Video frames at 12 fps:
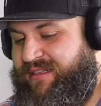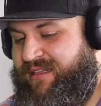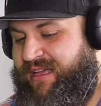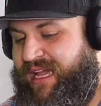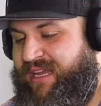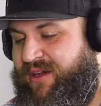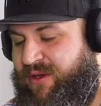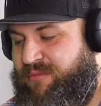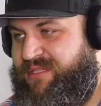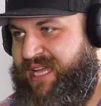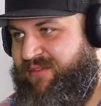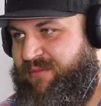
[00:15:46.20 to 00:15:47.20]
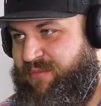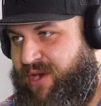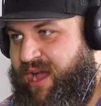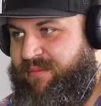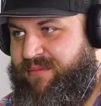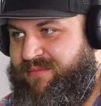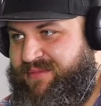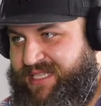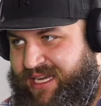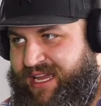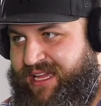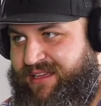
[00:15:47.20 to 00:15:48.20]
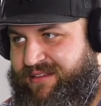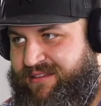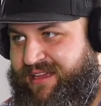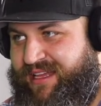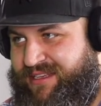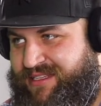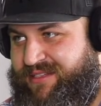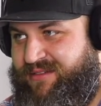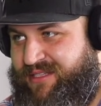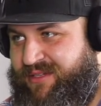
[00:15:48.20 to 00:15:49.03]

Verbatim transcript: had hoped to have a prop today and to do